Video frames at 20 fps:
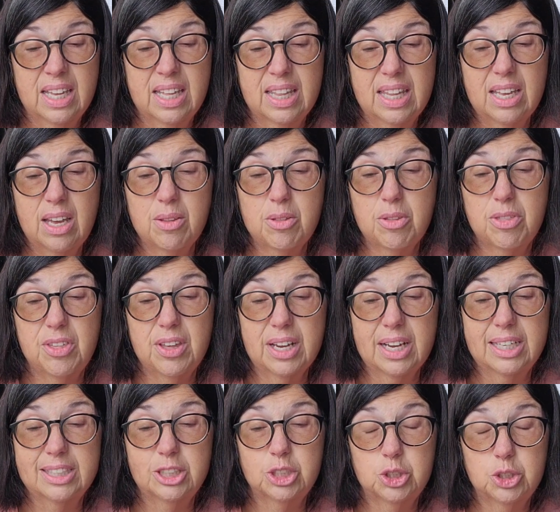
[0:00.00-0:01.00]
The other thing
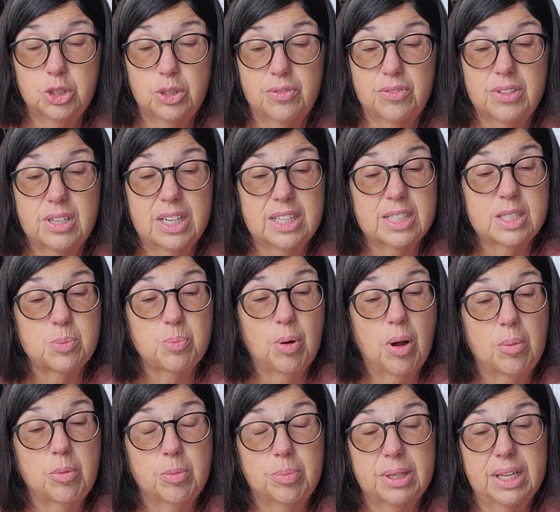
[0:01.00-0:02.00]
I should have done is
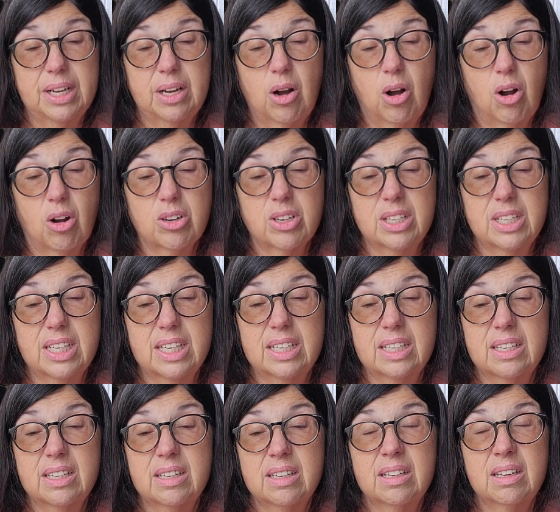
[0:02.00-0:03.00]
probably carded
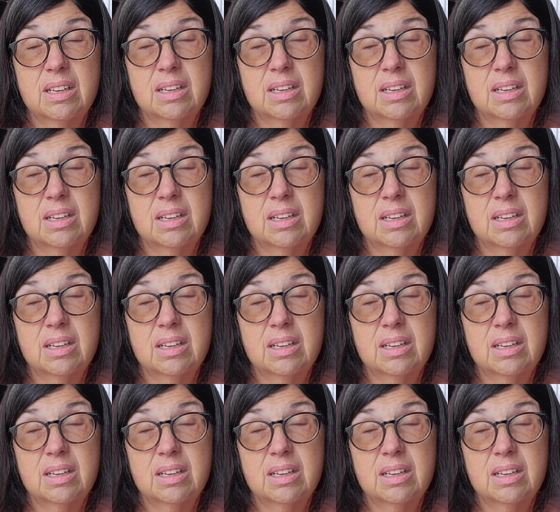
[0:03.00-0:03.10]
it